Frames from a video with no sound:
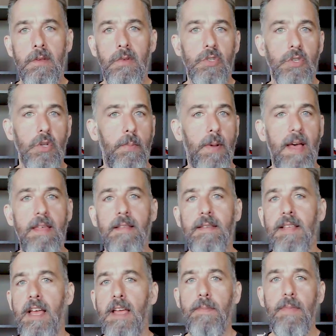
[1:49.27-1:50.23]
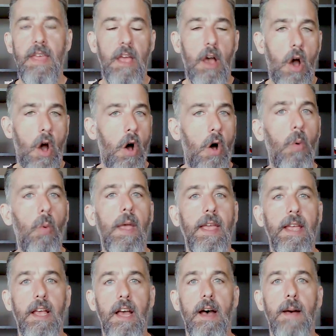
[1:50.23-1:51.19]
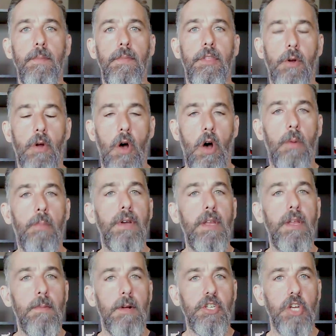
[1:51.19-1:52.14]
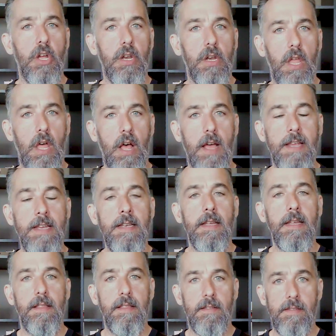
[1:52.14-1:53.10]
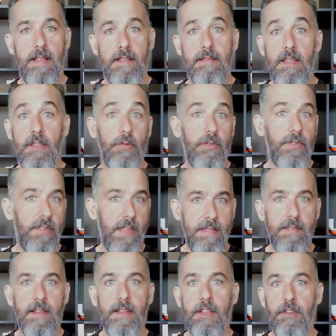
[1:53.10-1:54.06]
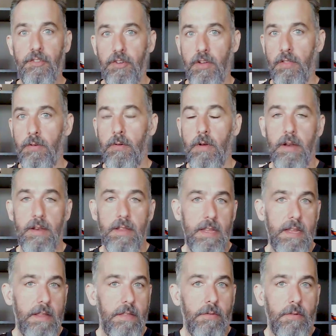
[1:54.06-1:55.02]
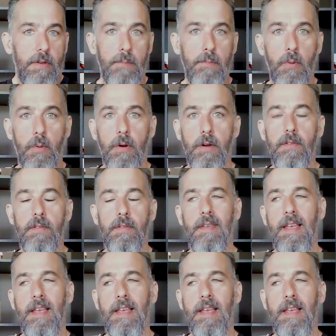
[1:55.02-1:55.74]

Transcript: So by the time they all wake up, they're all pretty much online in the sense that they're sensing each other on the Ethernet ports.